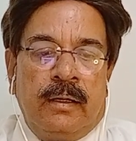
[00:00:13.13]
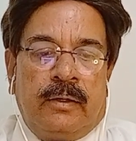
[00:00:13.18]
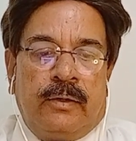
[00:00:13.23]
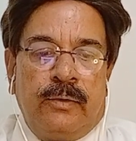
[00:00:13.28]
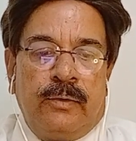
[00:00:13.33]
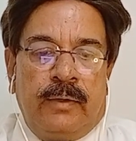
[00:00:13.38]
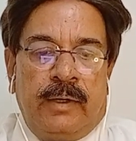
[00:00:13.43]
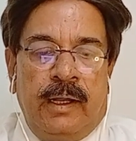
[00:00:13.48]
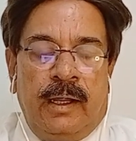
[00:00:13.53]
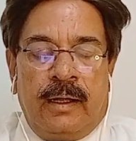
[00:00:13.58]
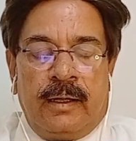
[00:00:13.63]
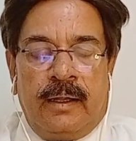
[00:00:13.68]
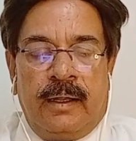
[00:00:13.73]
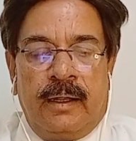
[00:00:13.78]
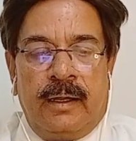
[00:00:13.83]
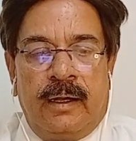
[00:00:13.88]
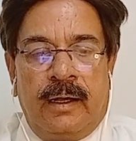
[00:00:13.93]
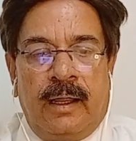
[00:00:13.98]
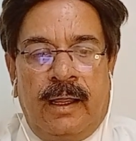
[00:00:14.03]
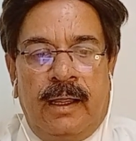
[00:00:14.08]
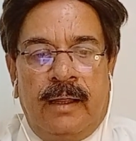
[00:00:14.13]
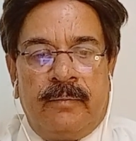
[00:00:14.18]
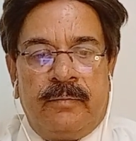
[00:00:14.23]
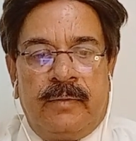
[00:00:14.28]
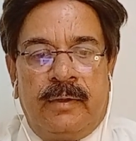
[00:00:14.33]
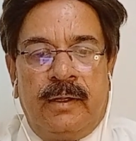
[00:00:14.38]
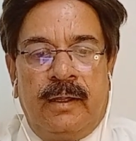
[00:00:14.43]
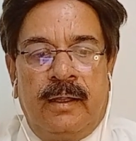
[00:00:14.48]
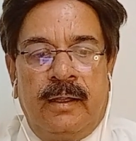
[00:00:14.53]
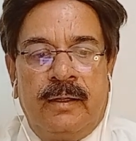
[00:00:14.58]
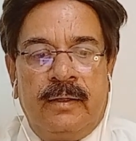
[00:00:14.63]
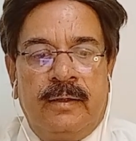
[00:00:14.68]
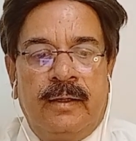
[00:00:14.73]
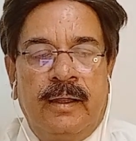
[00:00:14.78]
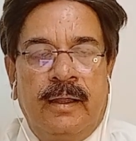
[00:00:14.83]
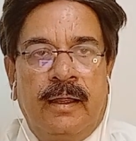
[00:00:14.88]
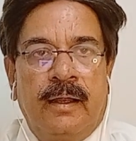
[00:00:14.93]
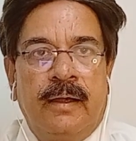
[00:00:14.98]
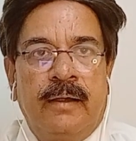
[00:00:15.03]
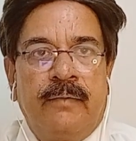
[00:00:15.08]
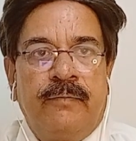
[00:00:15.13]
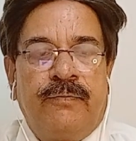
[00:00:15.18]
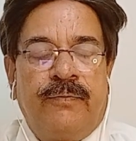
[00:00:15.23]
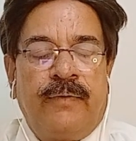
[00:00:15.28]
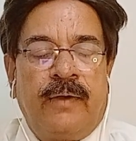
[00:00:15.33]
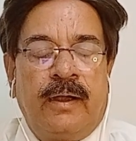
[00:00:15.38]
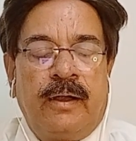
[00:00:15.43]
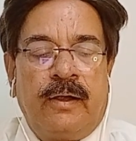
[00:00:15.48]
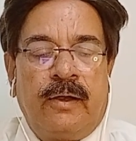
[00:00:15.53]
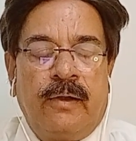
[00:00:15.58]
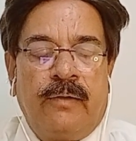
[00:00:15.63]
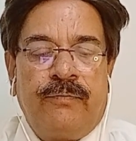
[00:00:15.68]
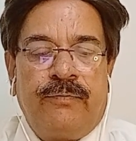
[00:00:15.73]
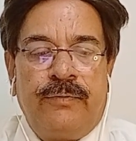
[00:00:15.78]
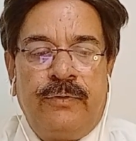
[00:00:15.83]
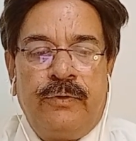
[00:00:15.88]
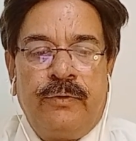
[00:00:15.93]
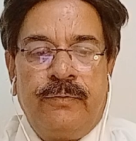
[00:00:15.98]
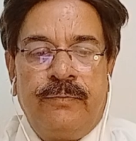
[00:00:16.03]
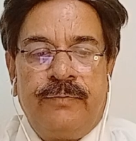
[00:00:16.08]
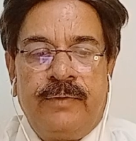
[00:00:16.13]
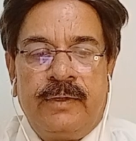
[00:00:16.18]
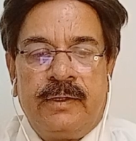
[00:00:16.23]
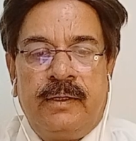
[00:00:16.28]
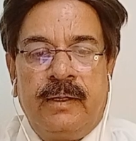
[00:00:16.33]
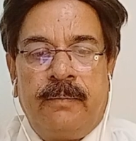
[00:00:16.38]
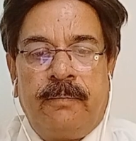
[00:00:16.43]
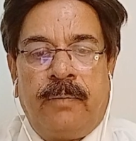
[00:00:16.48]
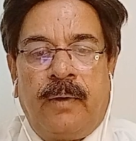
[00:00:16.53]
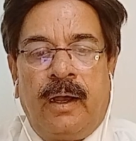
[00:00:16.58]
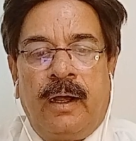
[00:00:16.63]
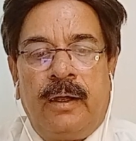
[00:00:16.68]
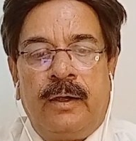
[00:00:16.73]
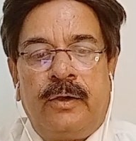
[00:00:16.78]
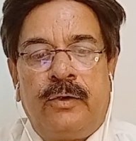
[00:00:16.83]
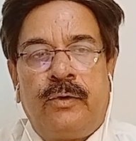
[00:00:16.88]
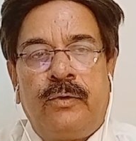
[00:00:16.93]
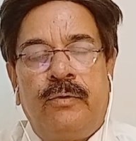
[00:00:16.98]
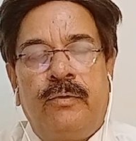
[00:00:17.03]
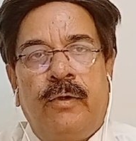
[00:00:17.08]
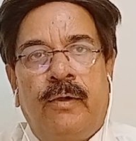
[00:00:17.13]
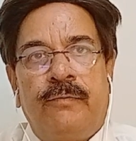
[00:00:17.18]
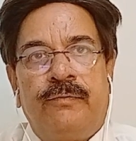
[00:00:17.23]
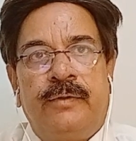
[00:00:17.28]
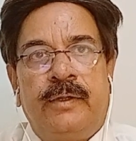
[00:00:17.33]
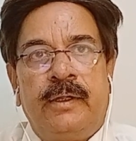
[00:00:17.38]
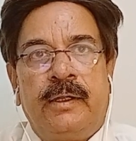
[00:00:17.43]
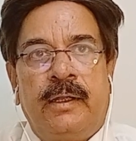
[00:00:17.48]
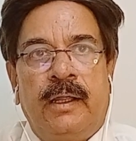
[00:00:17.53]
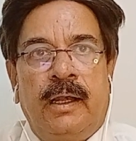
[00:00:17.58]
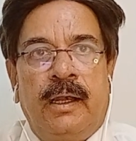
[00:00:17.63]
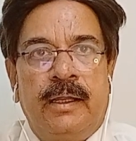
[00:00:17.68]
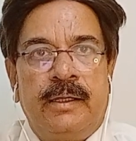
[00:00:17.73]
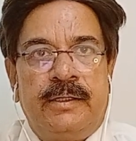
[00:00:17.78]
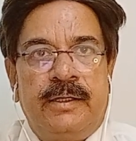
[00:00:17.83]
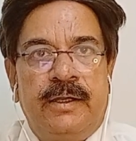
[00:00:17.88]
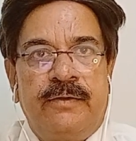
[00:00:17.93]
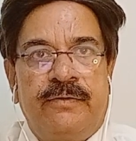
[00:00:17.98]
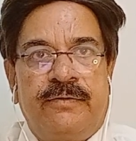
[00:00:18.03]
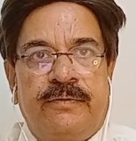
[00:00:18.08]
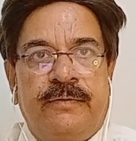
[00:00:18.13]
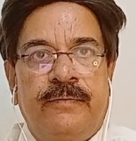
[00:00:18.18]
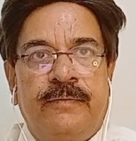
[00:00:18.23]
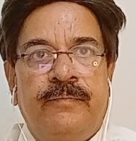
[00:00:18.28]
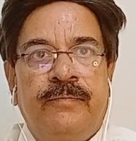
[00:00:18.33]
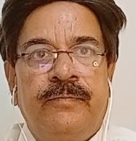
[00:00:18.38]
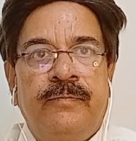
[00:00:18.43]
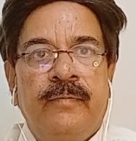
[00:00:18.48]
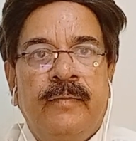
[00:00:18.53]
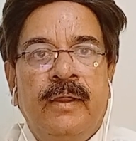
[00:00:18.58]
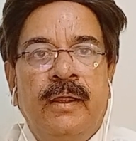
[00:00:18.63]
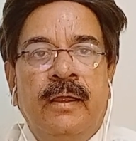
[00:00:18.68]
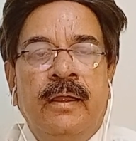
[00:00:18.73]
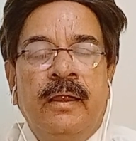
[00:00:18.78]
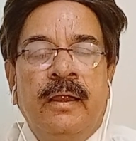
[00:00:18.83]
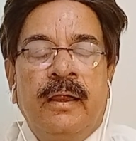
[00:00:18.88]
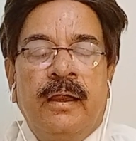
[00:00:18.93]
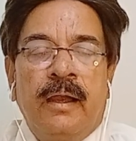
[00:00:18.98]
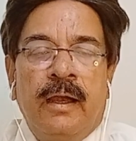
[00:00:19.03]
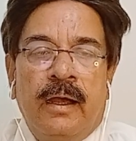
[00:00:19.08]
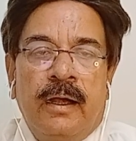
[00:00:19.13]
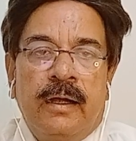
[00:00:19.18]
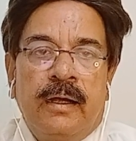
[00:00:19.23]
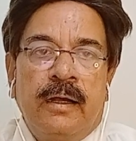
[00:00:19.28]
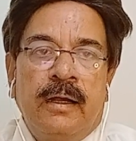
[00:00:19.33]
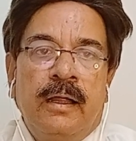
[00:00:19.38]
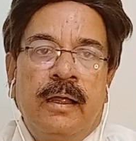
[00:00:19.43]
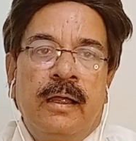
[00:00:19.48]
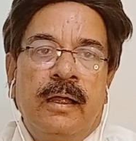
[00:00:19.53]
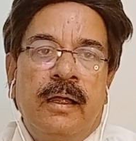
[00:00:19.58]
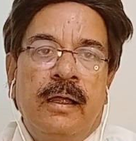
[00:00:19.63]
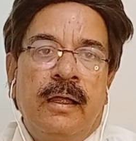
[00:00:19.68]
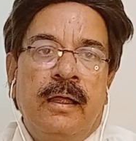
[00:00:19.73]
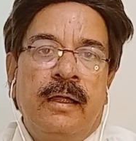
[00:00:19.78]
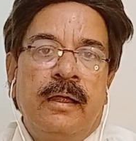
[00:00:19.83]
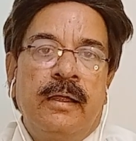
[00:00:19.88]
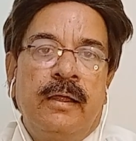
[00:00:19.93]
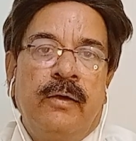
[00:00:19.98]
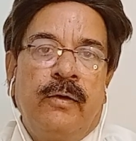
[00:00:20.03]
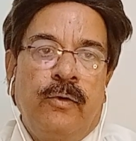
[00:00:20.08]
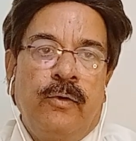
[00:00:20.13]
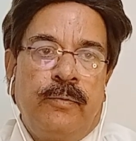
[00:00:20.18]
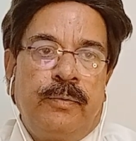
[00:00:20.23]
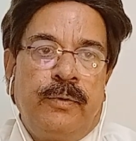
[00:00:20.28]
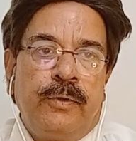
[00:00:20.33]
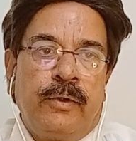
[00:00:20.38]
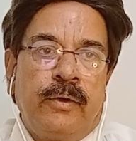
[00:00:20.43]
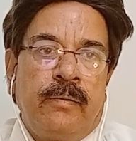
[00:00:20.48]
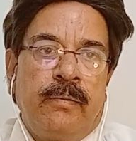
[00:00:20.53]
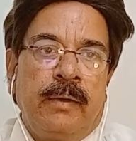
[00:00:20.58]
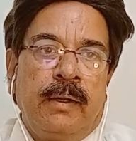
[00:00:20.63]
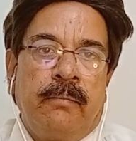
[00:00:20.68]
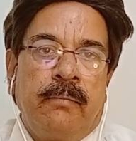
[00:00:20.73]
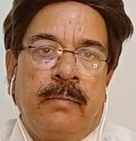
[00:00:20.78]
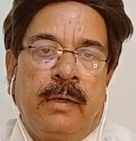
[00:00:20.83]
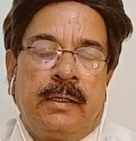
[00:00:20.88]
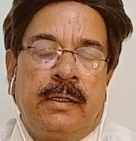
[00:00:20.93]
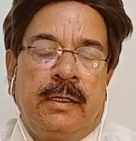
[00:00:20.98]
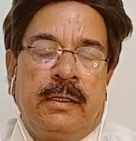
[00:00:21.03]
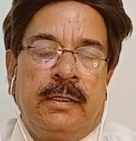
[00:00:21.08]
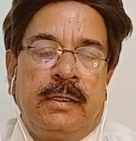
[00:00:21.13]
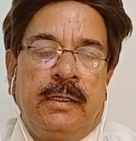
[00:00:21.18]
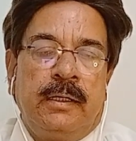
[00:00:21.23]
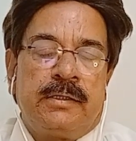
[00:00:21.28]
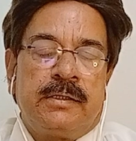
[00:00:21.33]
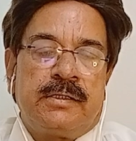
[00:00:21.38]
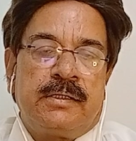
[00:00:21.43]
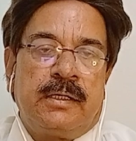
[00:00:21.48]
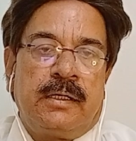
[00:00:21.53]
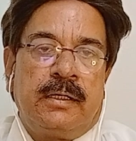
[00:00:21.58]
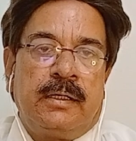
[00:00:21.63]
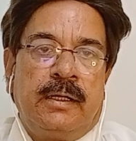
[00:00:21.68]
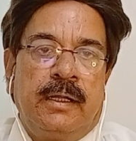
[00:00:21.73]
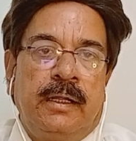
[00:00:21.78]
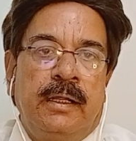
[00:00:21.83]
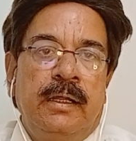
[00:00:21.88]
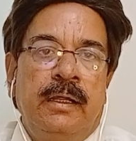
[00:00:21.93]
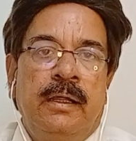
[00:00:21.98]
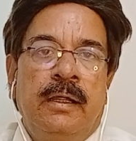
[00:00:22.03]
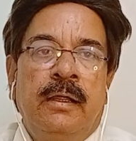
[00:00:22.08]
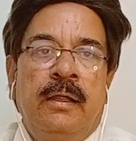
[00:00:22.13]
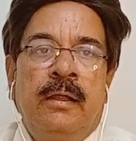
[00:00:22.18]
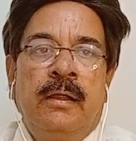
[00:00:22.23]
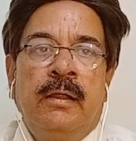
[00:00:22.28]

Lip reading: Today again I am there in front of you with the part 2 of the villages, and hope you remember that yesterday